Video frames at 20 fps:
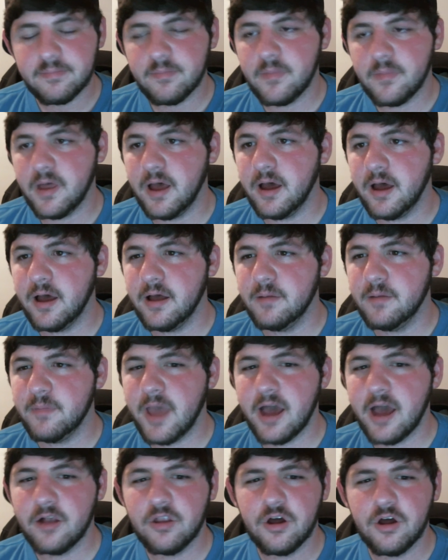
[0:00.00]

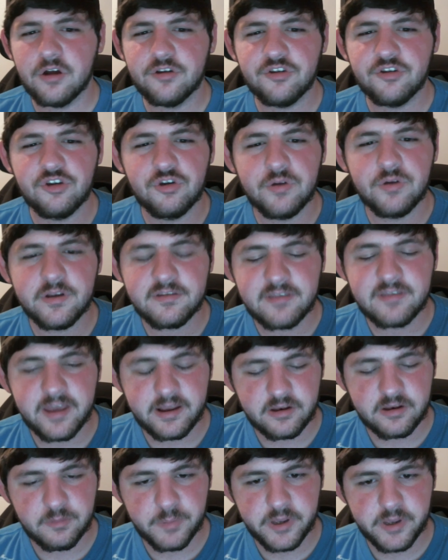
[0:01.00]
How long do units take
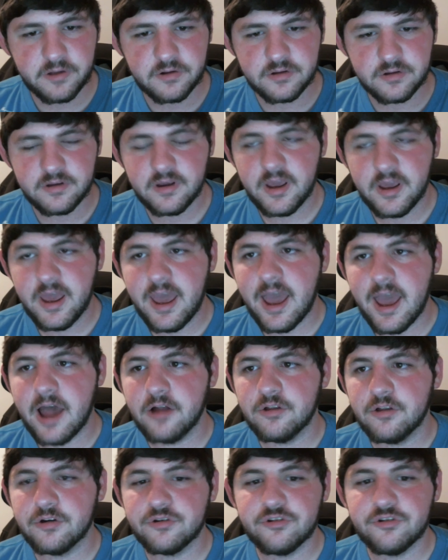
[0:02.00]
to build? How
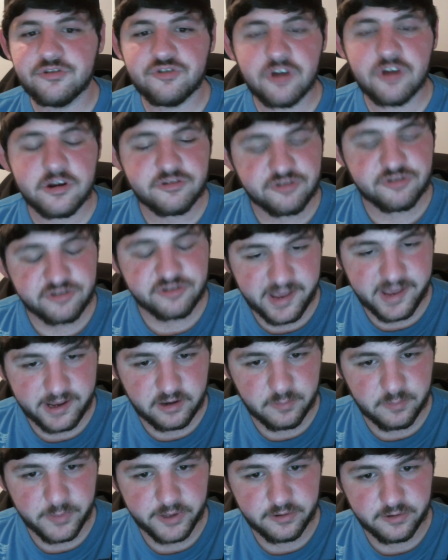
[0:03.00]
long do structures take to
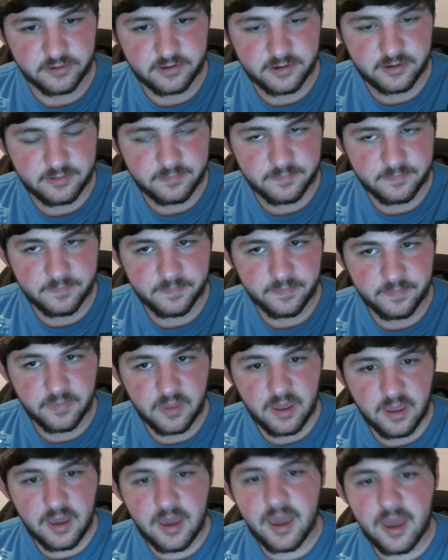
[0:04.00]
build?
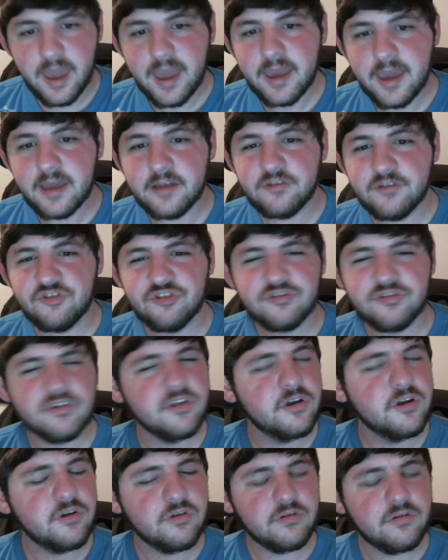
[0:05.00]
And just
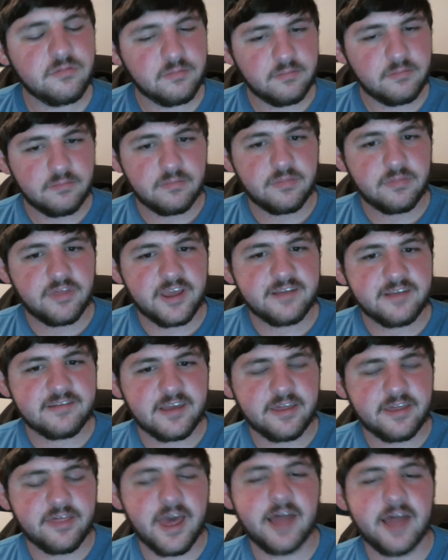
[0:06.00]
little things
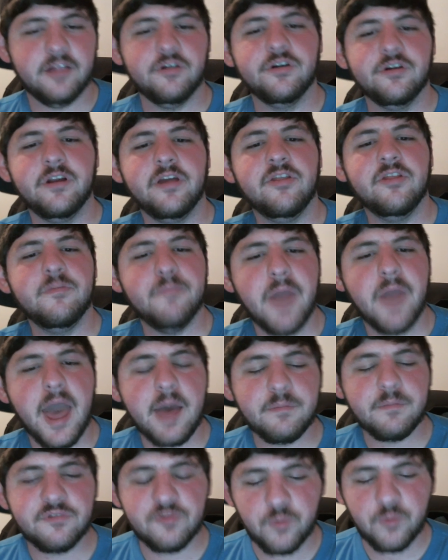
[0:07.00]
like that. Learning the
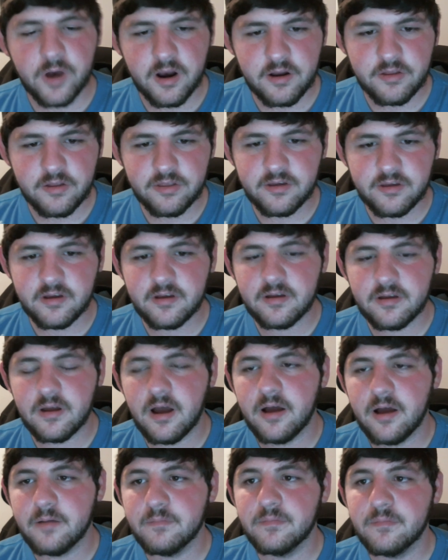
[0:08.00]
maps, where
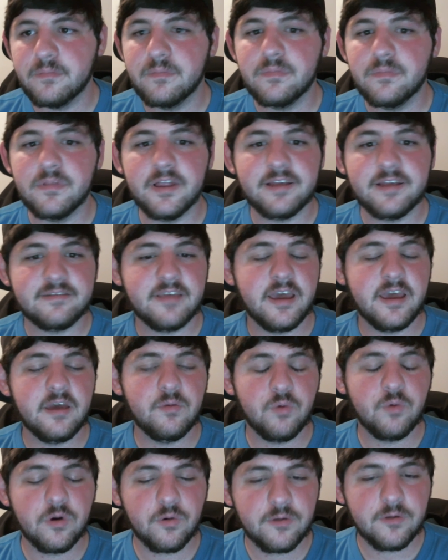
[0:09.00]
the, let's say
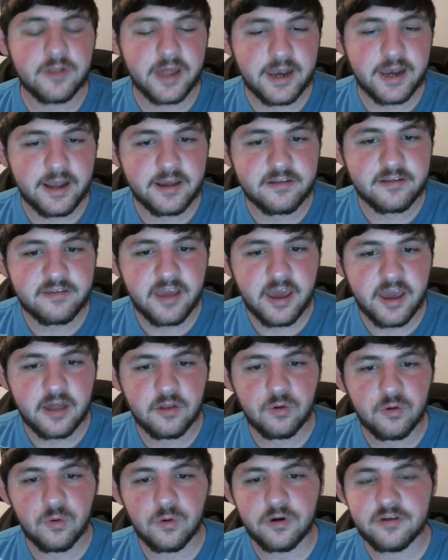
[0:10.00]
we're relating it to Halo
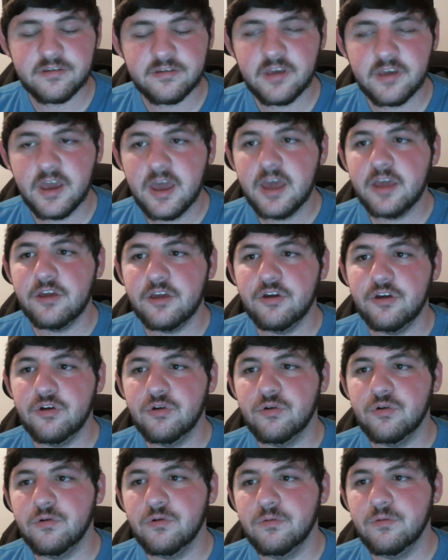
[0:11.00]
Wars.
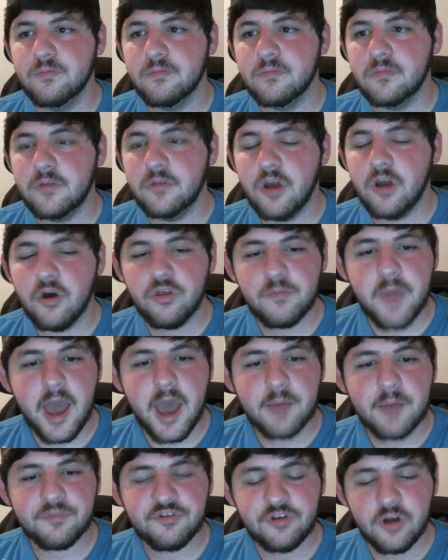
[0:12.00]
You know the
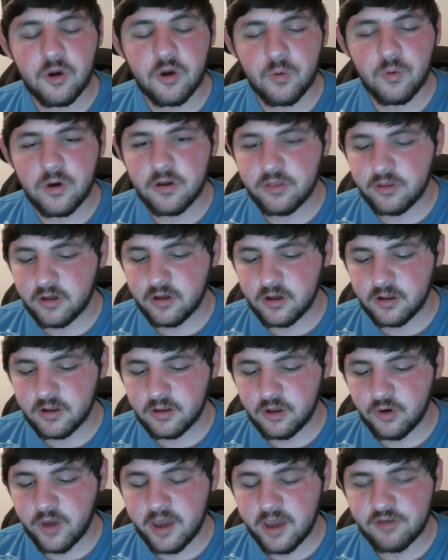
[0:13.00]
maps, you know where the
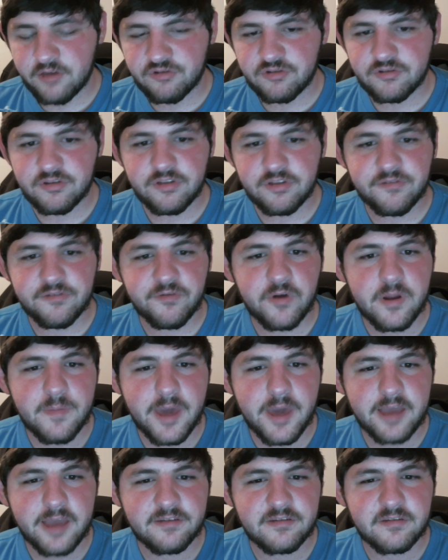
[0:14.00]
locations of the free
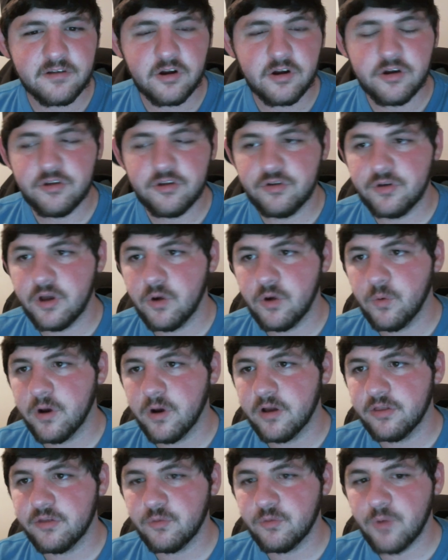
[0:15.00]
bases are, you know
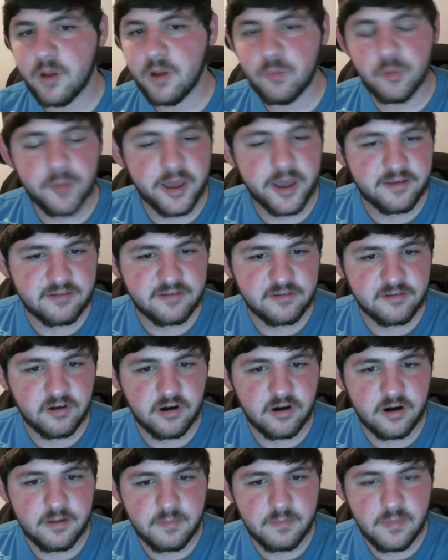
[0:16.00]
where the rebel bases
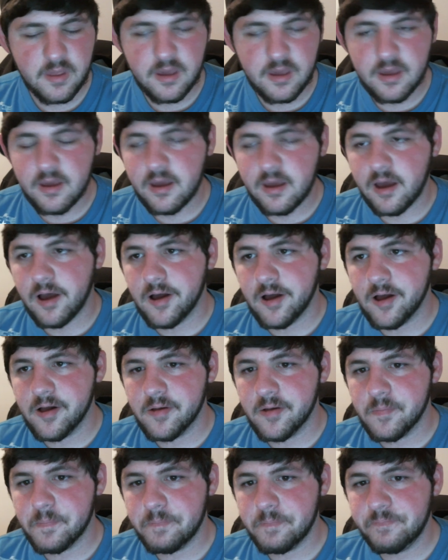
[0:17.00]
are.
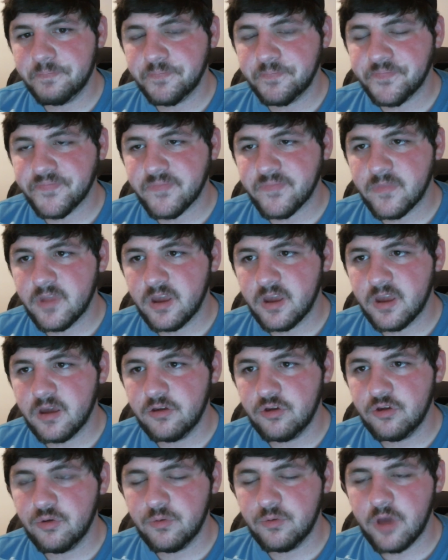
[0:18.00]

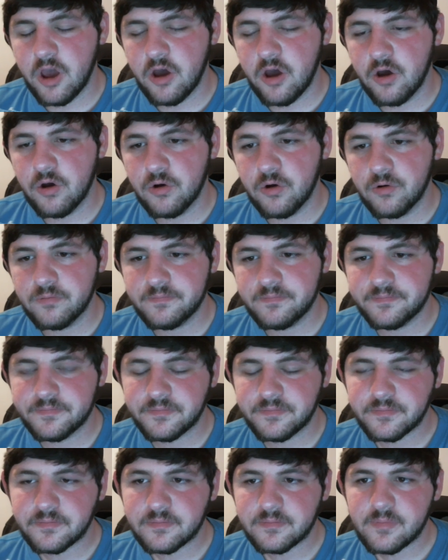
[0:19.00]
You know
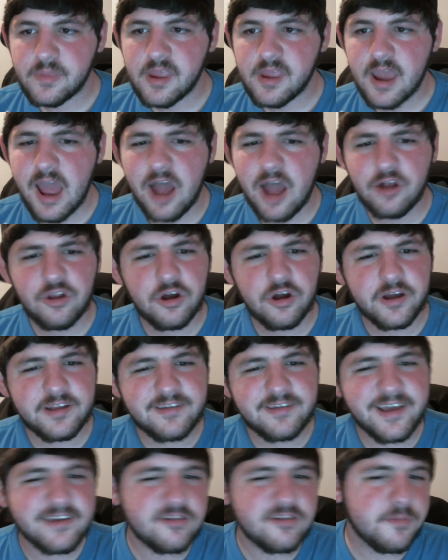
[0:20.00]
how long it
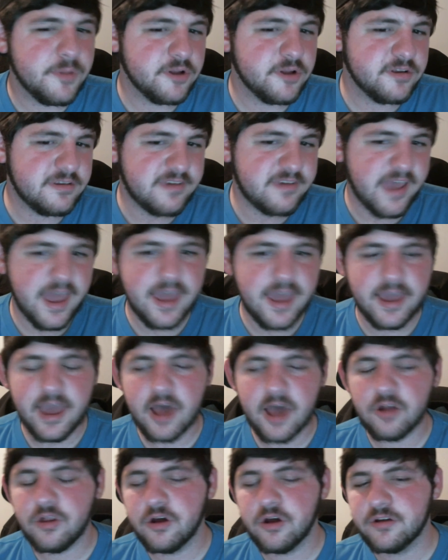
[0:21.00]
takes to build a tank,
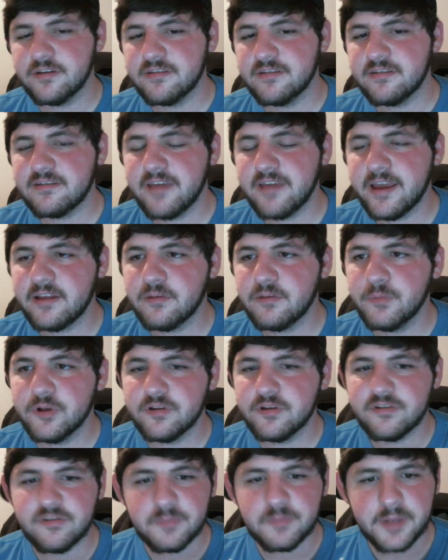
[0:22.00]
how long does it take to
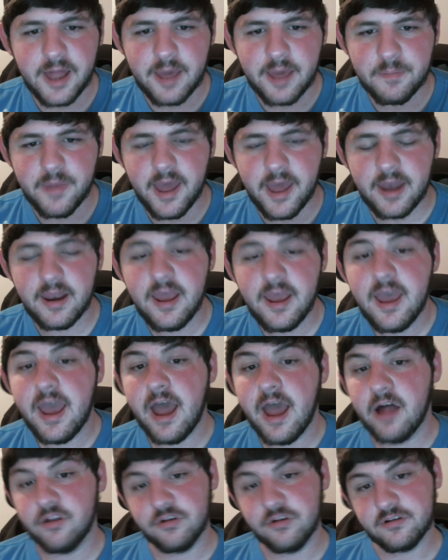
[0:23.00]
build a supply pad,
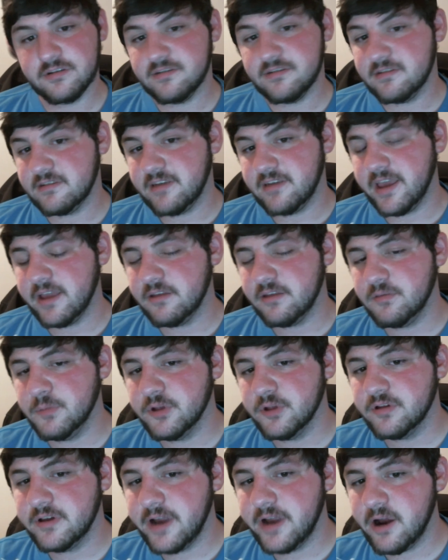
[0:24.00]
how long does it take to
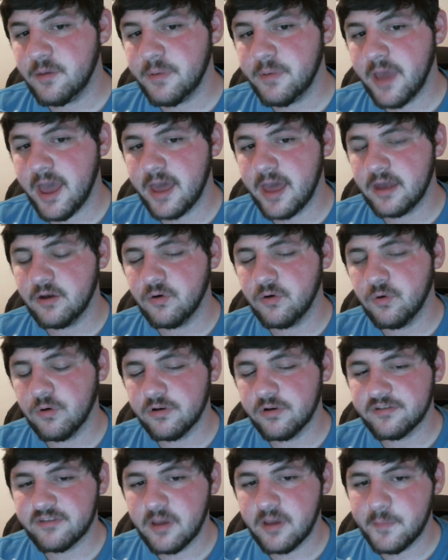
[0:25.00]
build an air pad or a
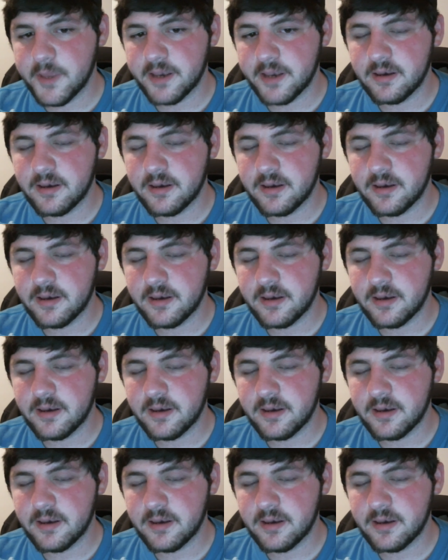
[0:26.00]
summit.